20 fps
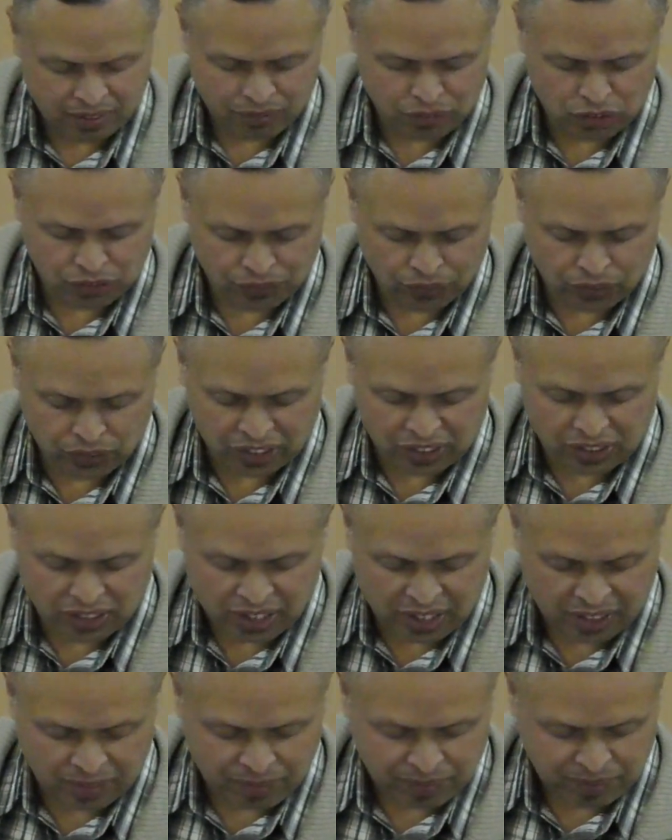Verse
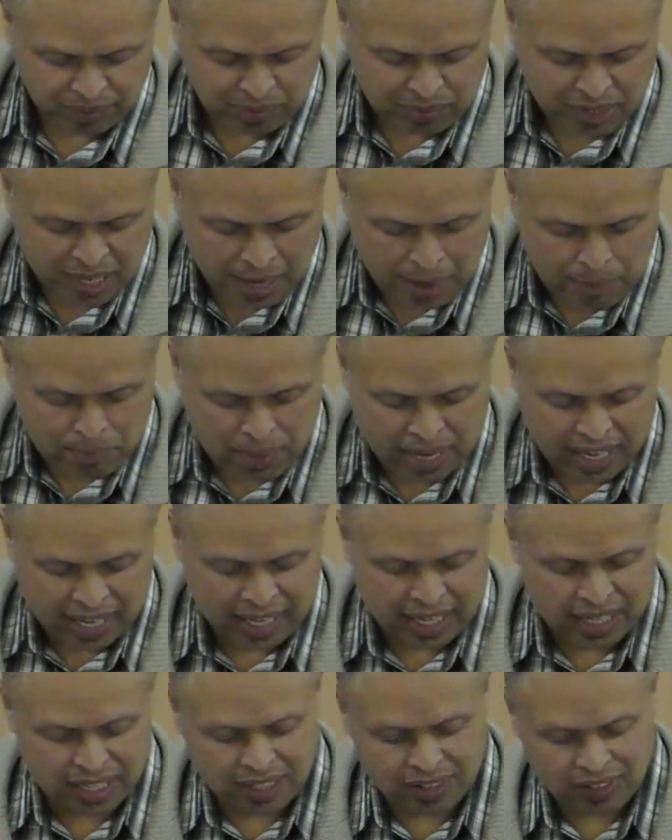49 But
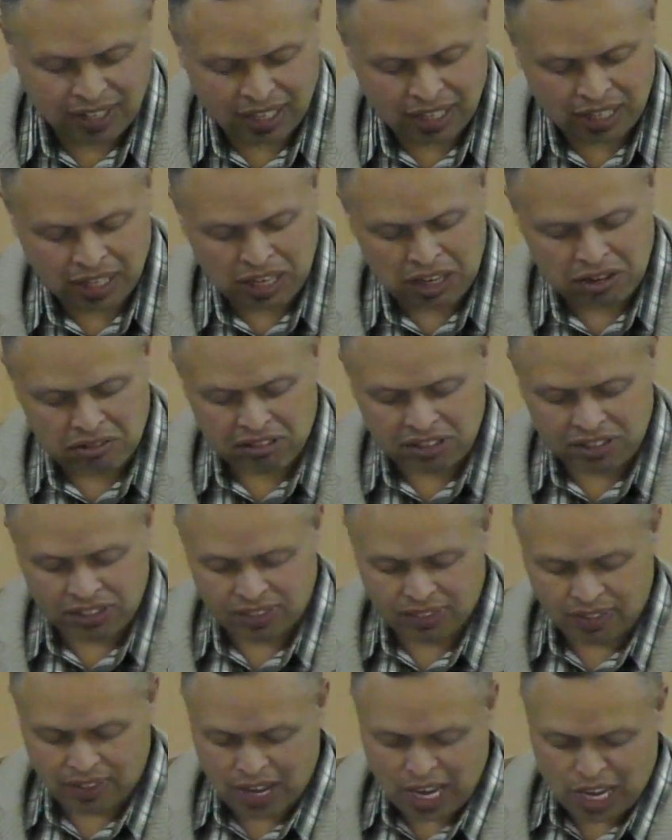he that heareth
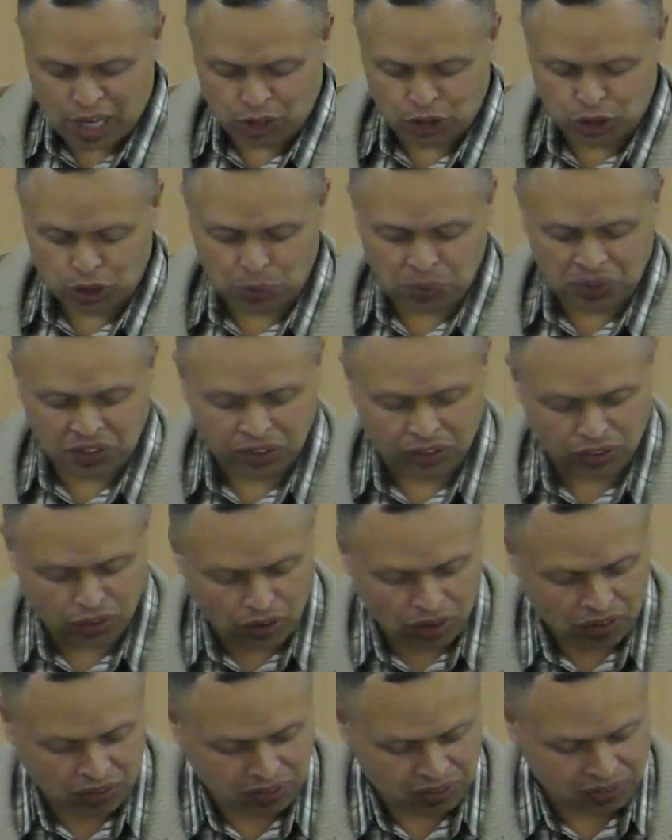and doeth
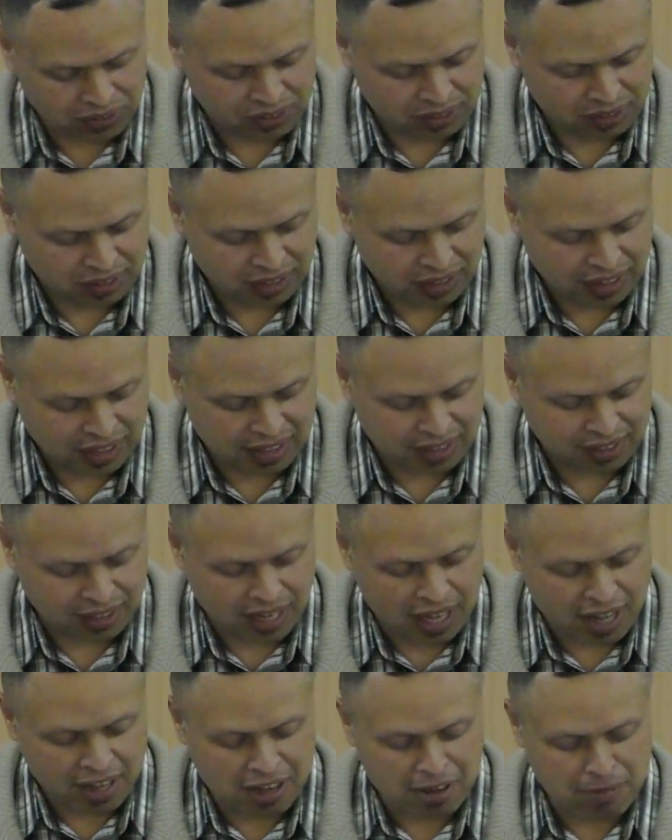not is
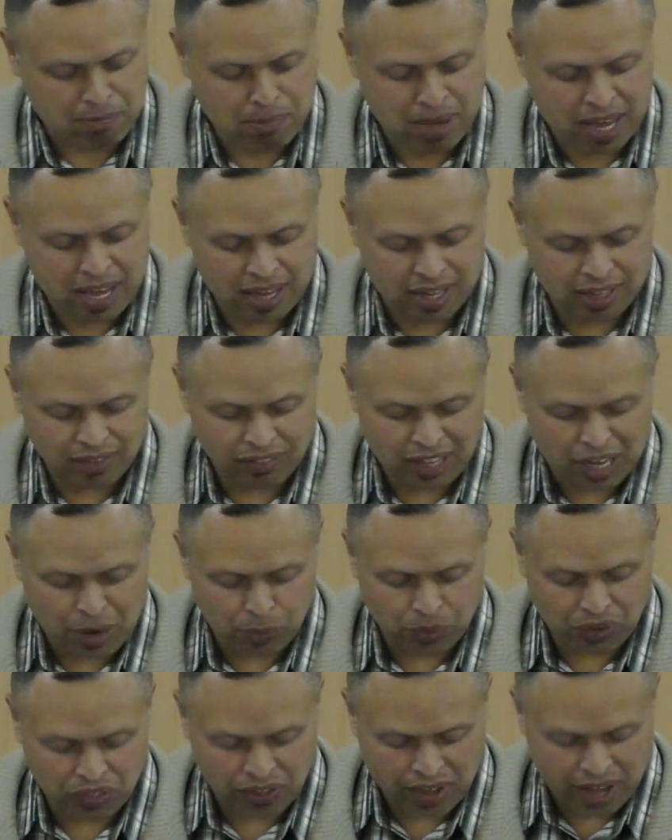like a man that
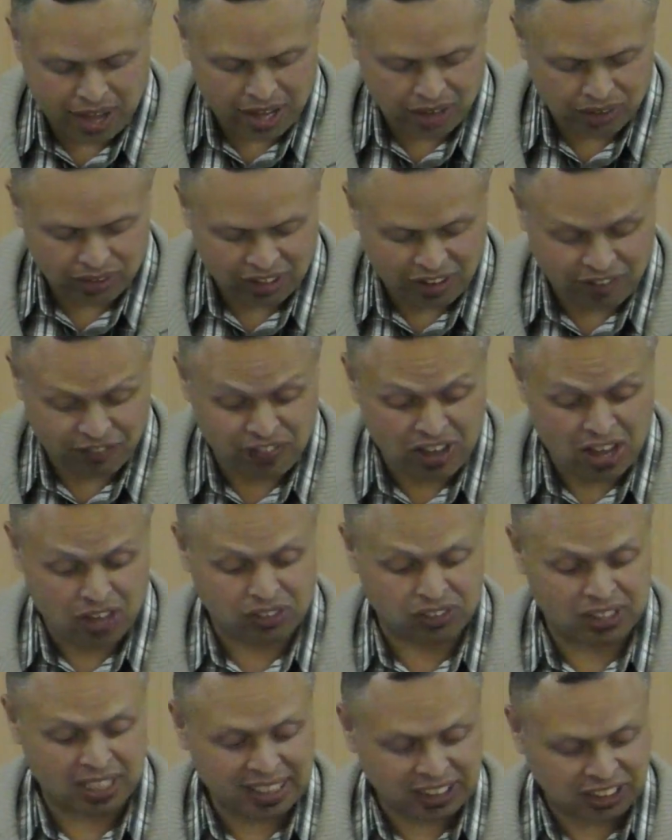without a
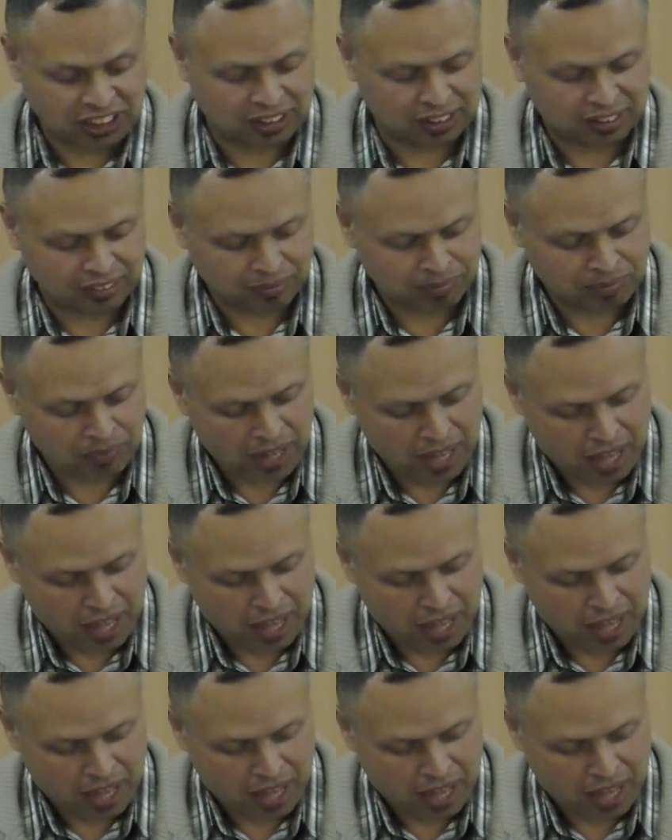foundation